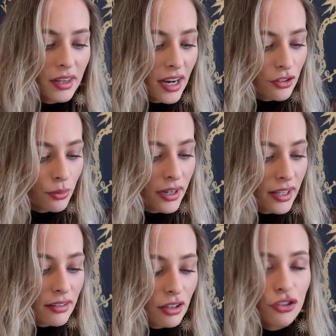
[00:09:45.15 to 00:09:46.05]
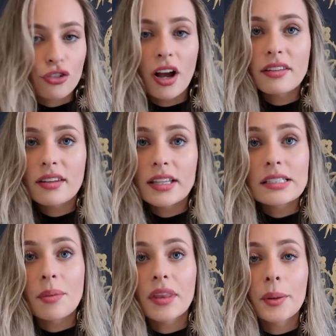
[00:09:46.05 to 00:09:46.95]
The next one is to trust in
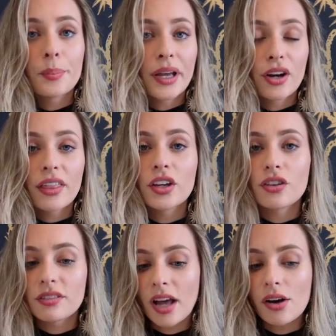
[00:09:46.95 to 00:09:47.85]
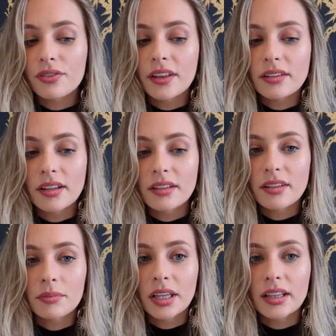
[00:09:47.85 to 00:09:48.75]
something bigger than yourself. This is
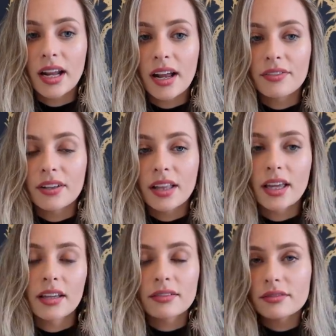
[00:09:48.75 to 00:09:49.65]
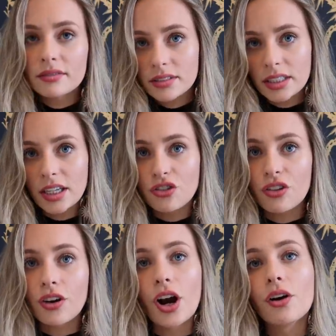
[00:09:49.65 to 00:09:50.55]
something that I feel like to each
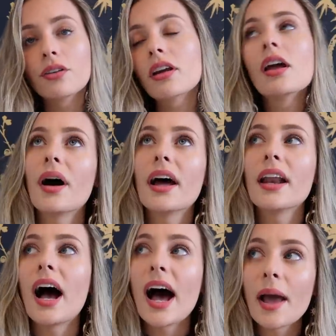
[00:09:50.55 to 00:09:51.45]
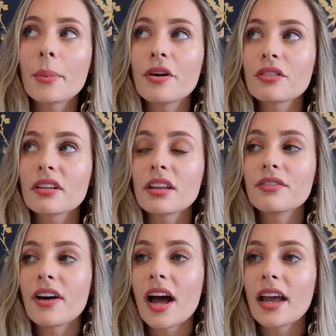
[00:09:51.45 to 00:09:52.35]
their own, but I personally
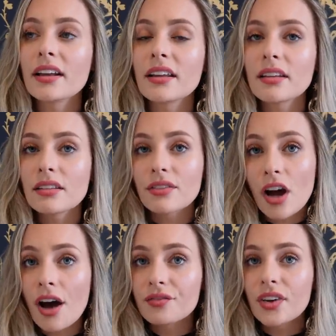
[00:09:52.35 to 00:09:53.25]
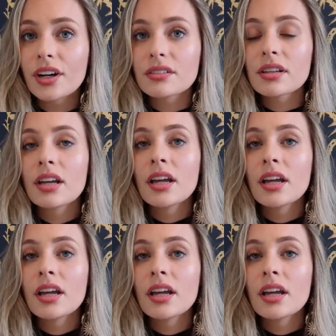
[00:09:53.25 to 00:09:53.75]
find a sense of comfort.